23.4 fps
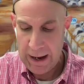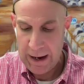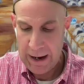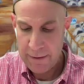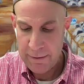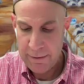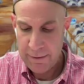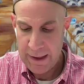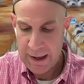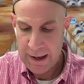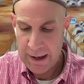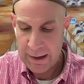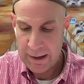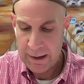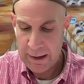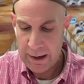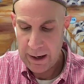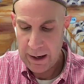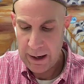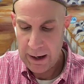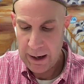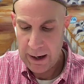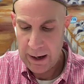And
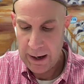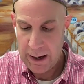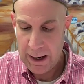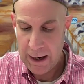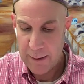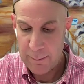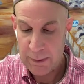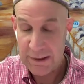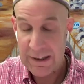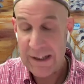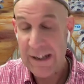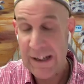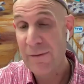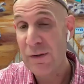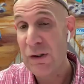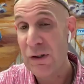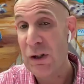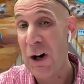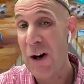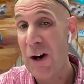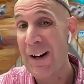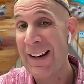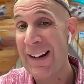then I
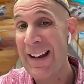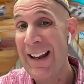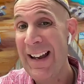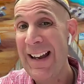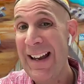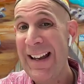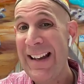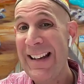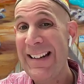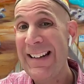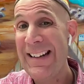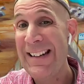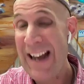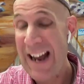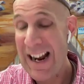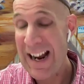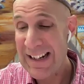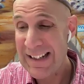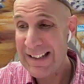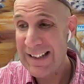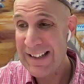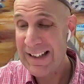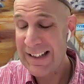believe starting
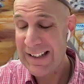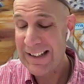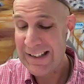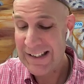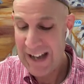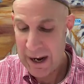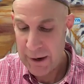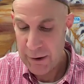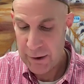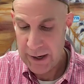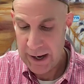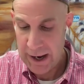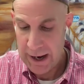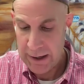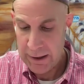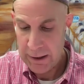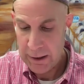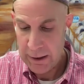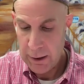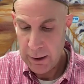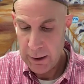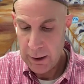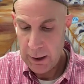next
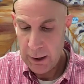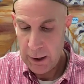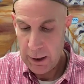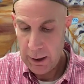Saturday,